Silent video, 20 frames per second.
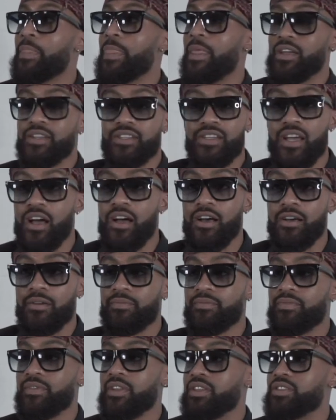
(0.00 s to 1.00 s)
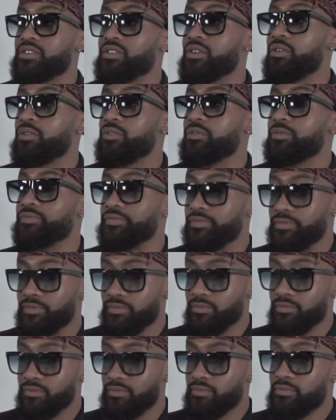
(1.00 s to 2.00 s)
a job, and so
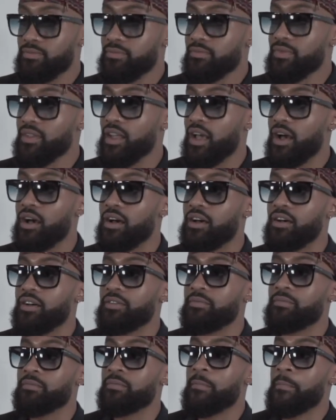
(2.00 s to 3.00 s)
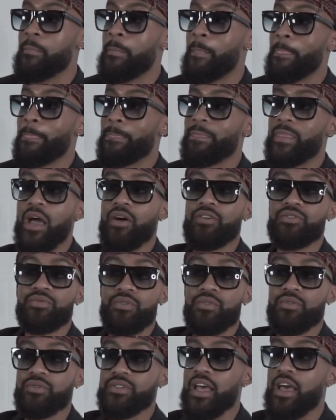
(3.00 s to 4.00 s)
um, that was
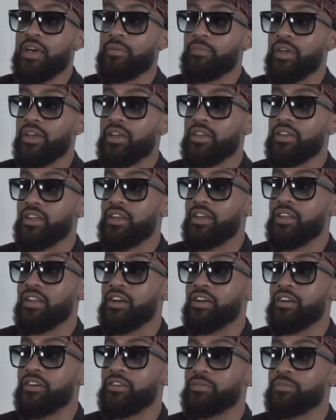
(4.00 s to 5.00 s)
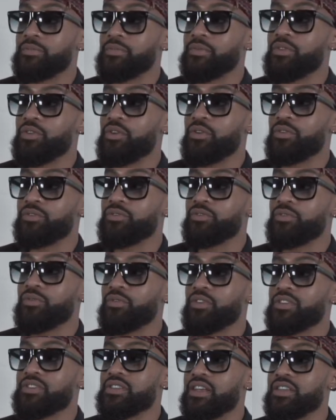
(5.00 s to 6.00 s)
where it was at, man. And
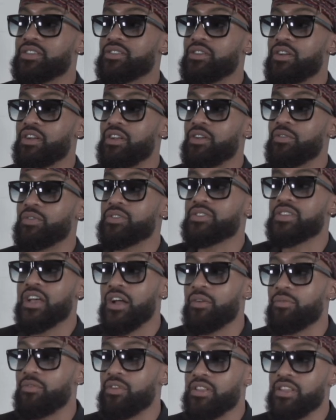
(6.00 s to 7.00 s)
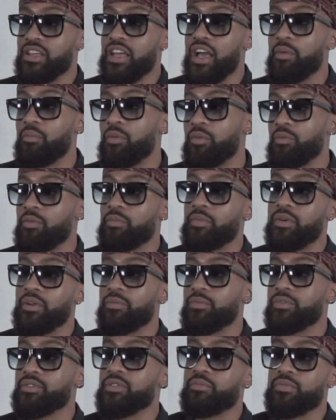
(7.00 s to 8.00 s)
once I really got more
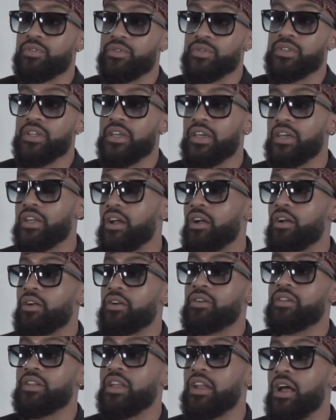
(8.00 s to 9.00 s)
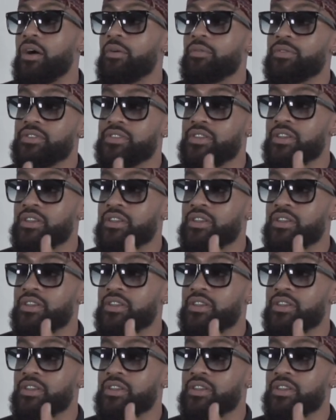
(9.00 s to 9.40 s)
momentum with the music, and I heard that I